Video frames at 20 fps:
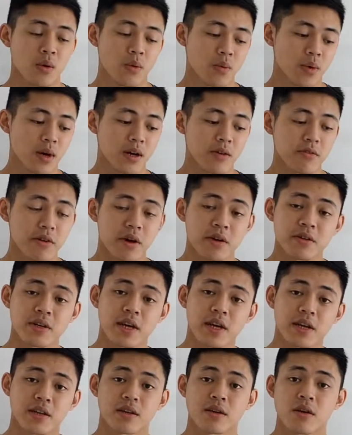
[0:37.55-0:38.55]
one ground
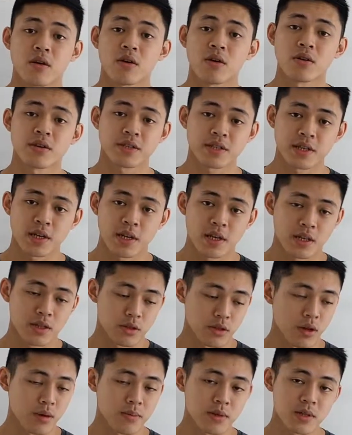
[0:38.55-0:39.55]
at a coarse,
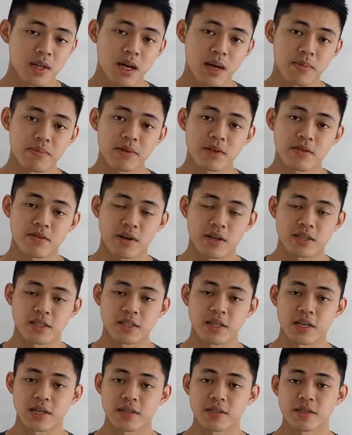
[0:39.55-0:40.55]
normal cupping grind
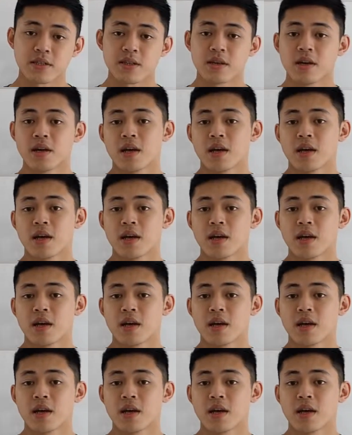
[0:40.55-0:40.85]
size,